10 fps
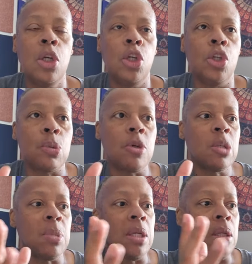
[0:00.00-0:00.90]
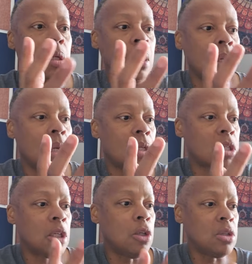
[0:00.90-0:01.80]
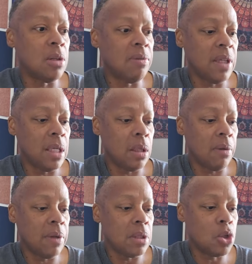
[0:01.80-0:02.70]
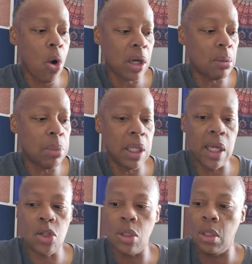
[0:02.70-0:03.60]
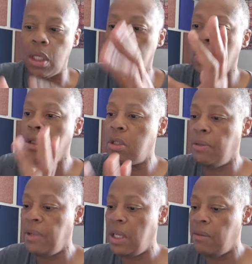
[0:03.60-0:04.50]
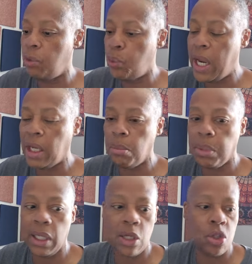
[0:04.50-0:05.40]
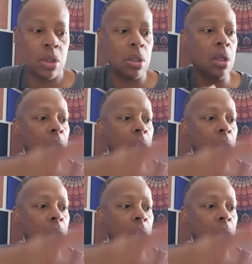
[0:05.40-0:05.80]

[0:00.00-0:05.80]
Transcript: You're supposed to be exclusively of a dark complexion, exclusively of a red complexion,